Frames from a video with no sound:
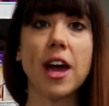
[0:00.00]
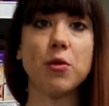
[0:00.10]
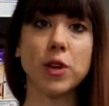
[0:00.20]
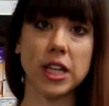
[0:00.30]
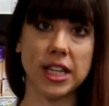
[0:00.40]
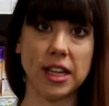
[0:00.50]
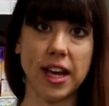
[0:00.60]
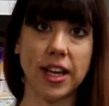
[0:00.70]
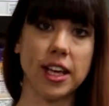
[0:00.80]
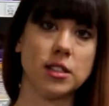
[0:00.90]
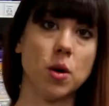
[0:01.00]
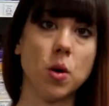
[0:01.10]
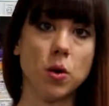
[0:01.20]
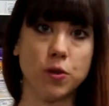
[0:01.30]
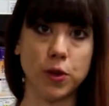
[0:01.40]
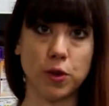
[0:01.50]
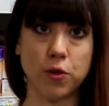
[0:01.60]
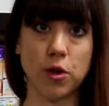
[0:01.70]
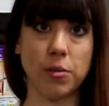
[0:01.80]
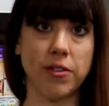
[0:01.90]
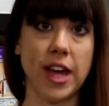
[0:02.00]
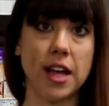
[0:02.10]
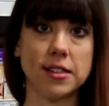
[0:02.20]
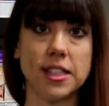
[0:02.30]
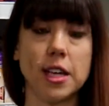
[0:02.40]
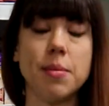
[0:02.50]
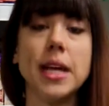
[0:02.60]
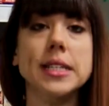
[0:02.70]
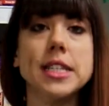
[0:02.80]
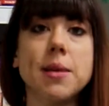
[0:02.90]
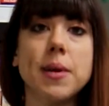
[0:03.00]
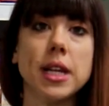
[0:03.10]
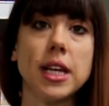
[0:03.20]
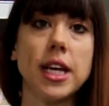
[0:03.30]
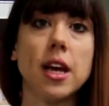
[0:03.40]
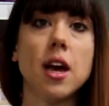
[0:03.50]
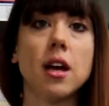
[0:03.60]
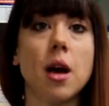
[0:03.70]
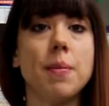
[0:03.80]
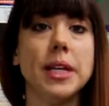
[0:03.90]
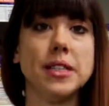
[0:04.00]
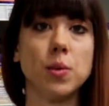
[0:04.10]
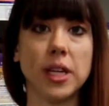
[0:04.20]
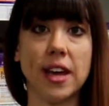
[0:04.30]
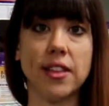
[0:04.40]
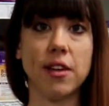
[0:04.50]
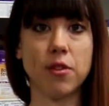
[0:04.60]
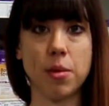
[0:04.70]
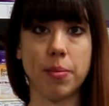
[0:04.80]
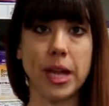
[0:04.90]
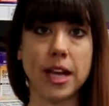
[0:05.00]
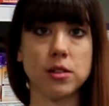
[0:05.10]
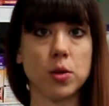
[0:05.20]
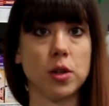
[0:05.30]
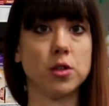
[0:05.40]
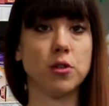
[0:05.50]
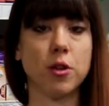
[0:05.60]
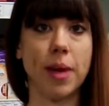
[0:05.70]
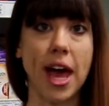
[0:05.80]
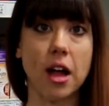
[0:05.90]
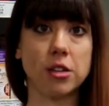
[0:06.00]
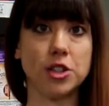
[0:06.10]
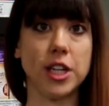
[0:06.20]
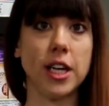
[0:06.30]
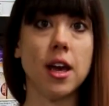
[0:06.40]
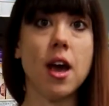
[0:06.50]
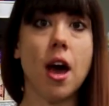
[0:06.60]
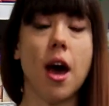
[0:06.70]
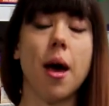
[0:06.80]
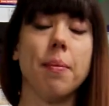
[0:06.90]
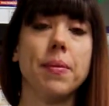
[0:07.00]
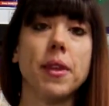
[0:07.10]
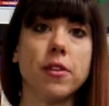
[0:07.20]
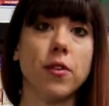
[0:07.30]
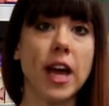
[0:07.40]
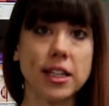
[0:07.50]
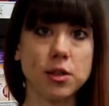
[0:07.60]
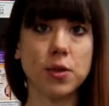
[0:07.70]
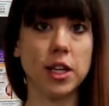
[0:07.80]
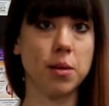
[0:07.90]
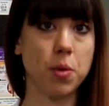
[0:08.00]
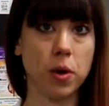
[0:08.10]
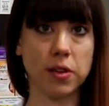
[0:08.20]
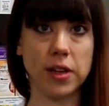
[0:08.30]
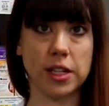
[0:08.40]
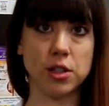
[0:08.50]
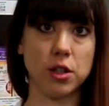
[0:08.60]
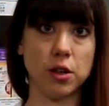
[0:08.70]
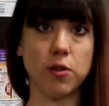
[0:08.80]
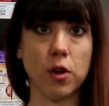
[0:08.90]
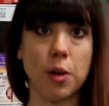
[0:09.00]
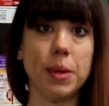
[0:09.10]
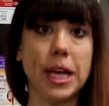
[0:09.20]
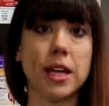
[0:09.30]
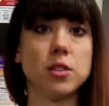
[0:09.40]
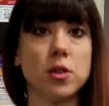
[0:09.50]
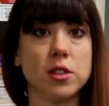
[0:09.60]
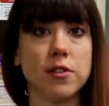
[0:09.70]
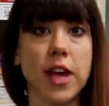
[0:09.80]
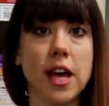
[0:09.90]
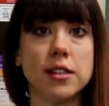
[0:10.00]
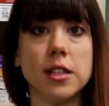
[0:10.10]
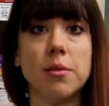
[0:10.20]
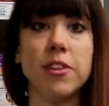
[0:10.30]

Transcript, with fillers: I really like is a whole food form of calcium, and typically companies will get that from a plant source or from algae. So that's a really important thing to look for, a plant source of calcium.